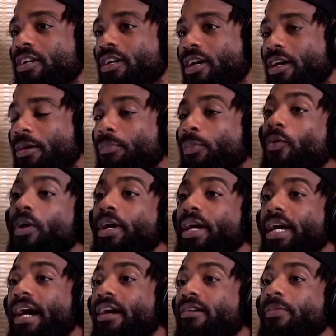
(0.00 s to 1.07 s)
a boy
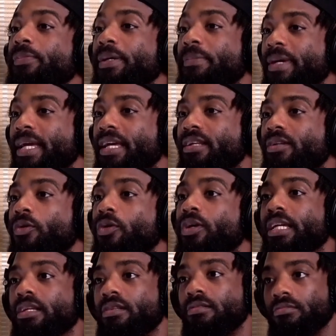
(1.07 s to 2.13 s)
how to be a man, or can?